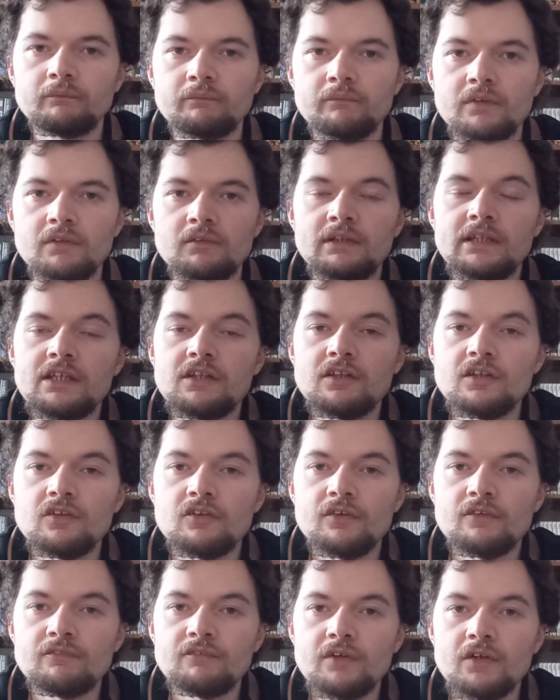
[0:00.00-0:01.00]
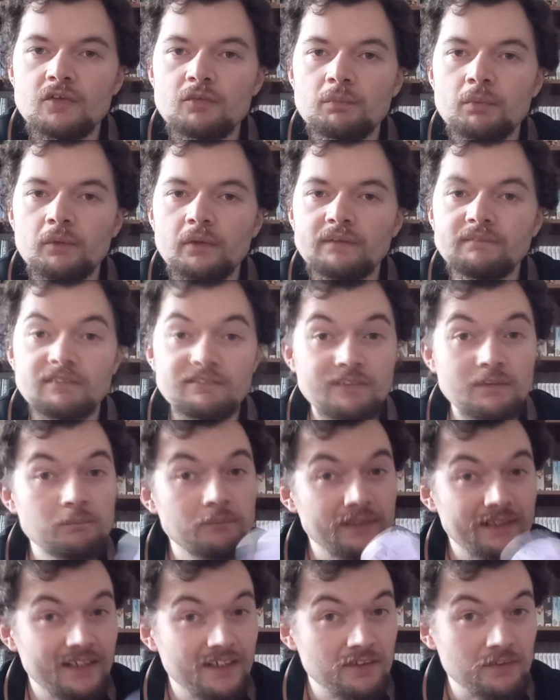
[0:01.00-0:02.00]
it leads into the first point. My
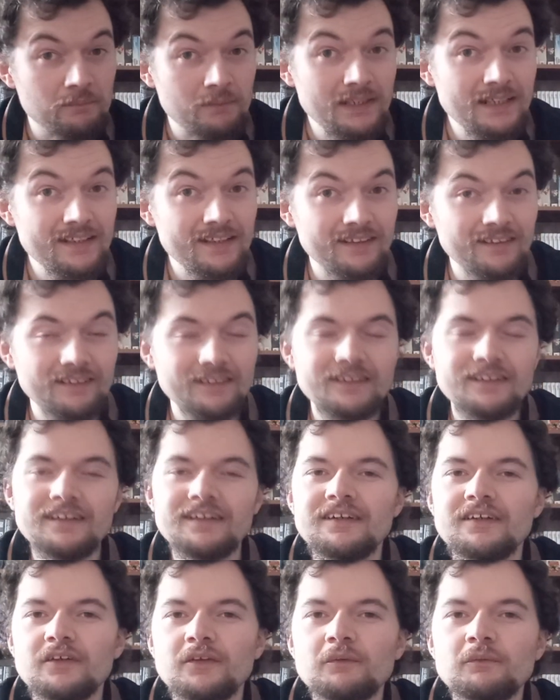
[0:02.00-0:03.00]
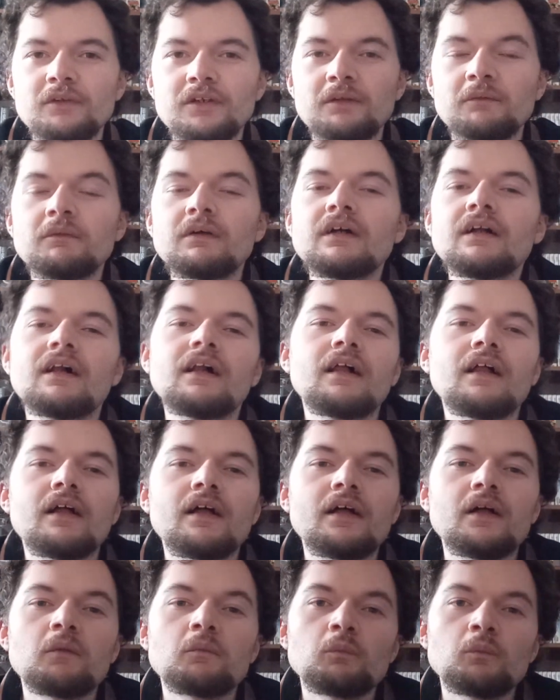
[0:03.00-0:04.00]
rambling has a meaning. Who knew?
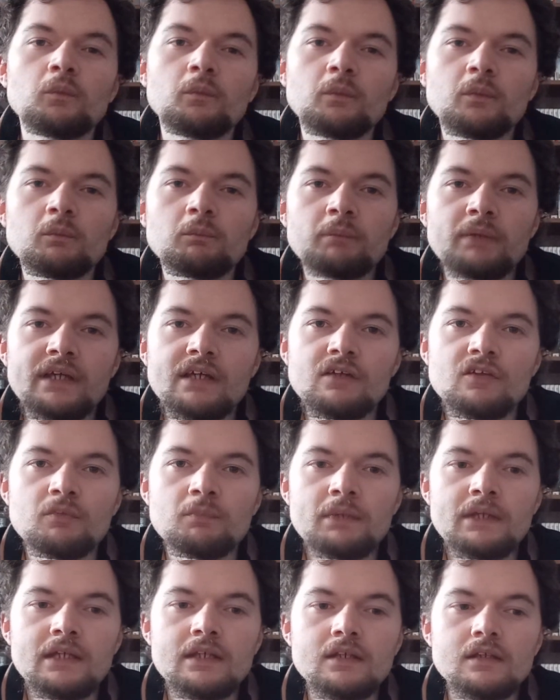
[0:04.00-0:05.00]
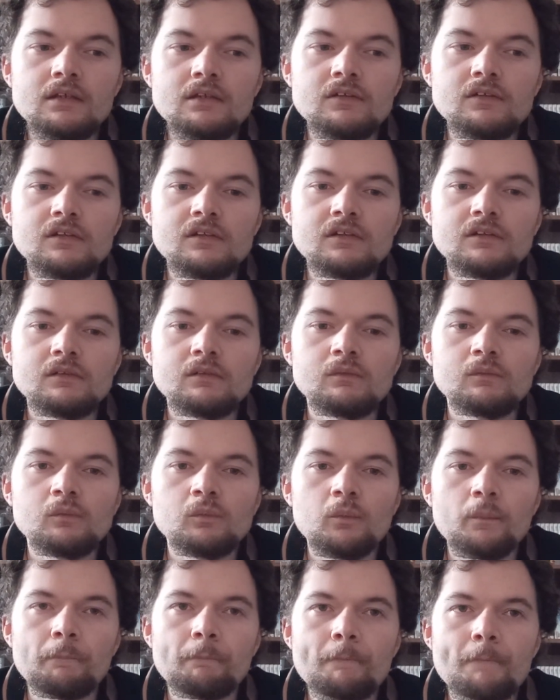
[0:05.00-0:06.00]
PSPs
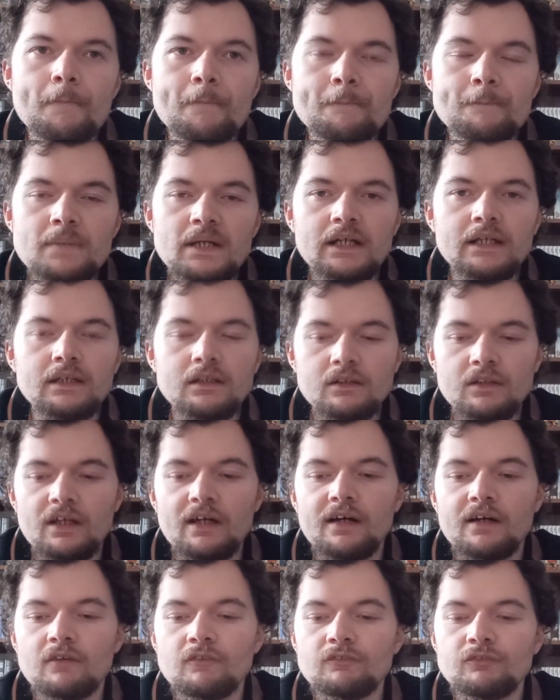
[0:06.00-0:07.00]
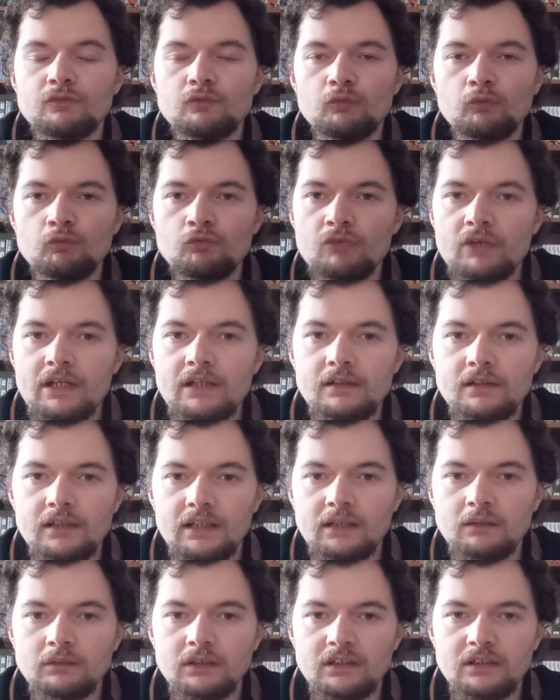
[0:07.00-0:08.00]
might have really
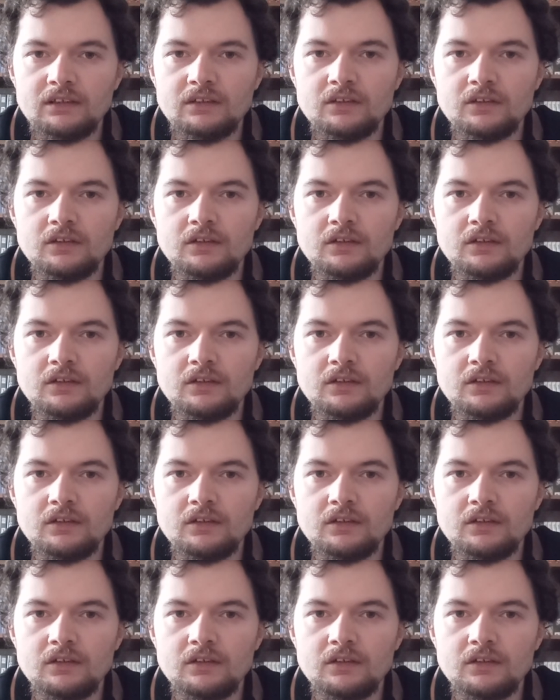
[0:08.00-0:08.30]
loud, like